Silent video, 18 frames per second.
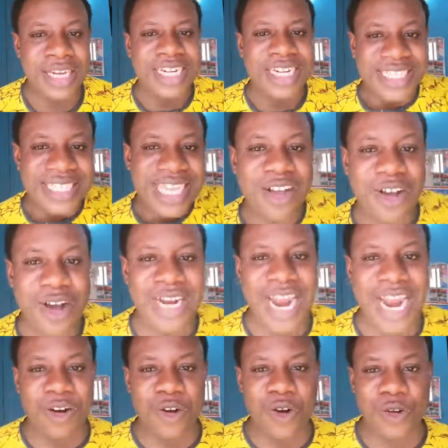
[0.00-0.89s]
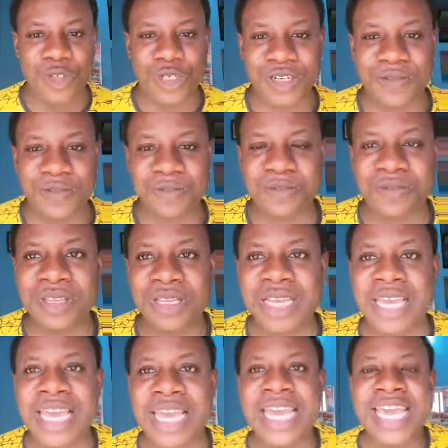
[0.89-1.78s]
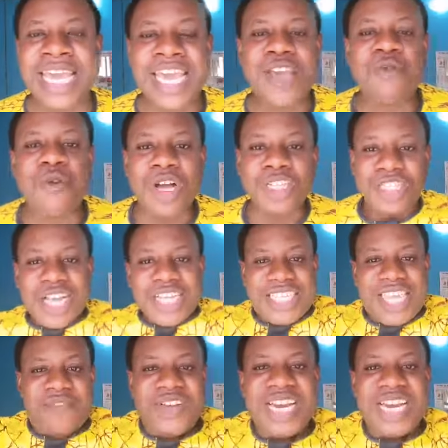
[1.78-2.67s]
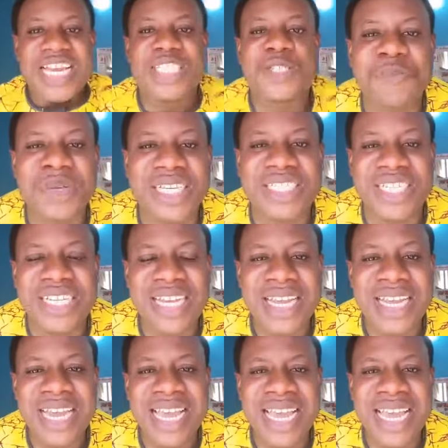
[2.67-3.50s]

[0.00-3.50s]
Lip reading: The second Herod, he was just giving a speech,